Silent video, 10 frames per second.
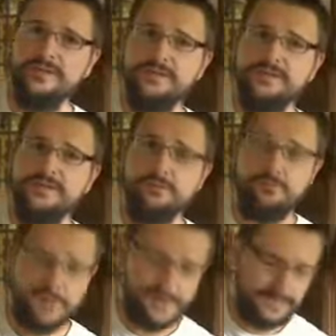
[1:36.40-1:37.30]
gives you a
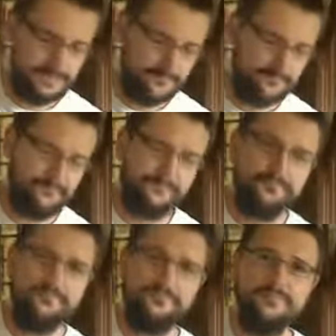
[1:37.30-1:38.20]
B,
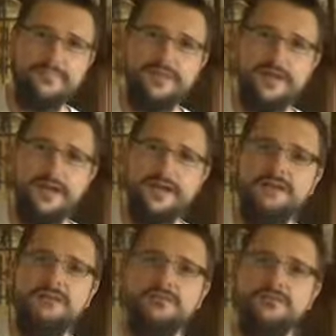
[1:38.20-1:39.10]
8th
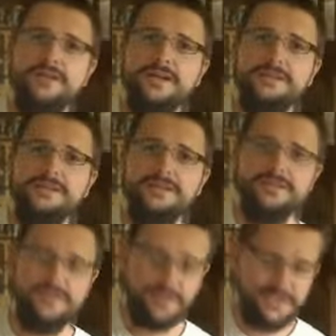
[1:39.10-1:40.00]
fret gives
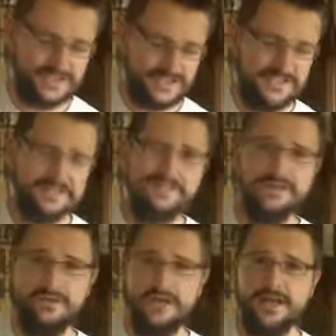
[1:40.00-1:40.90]
you a C. So
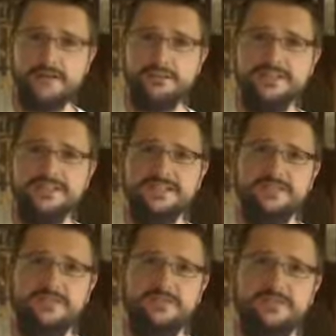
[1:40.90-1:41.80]
A, B, C,
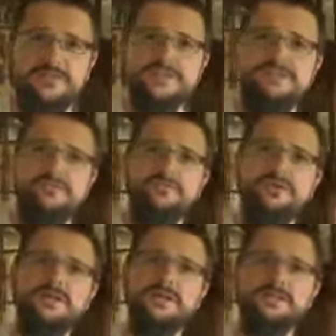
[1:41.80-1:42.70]
first 3
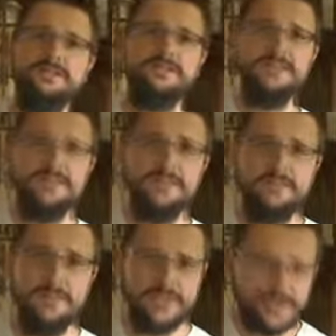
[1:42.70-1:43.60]
letters of the
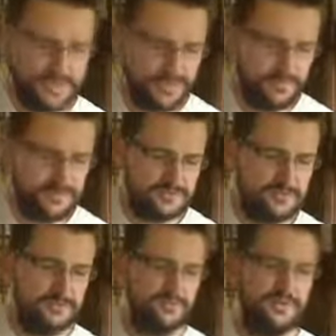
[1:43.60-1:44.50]
alphabet should help you to
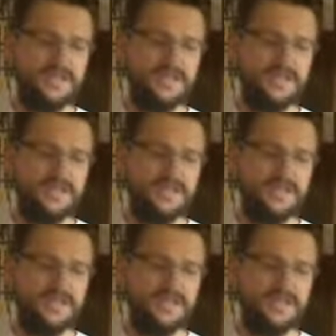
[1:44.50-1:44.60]
remember it.